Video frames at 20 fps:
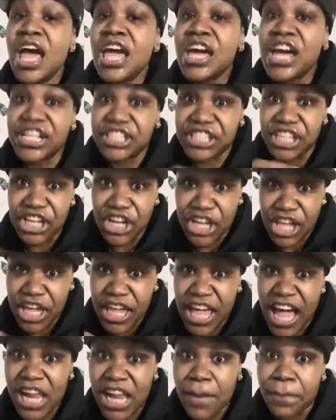because he he
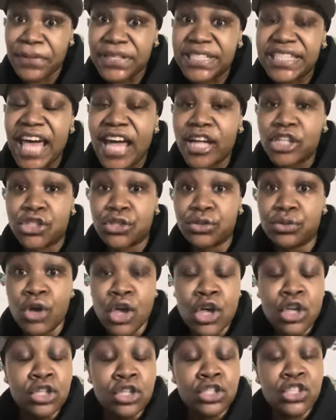gotta protect you.
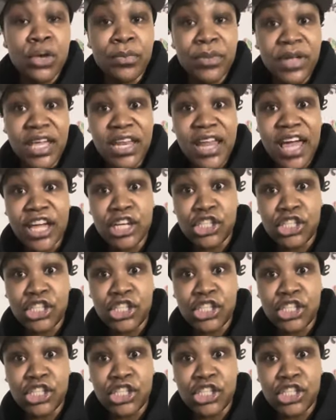So being that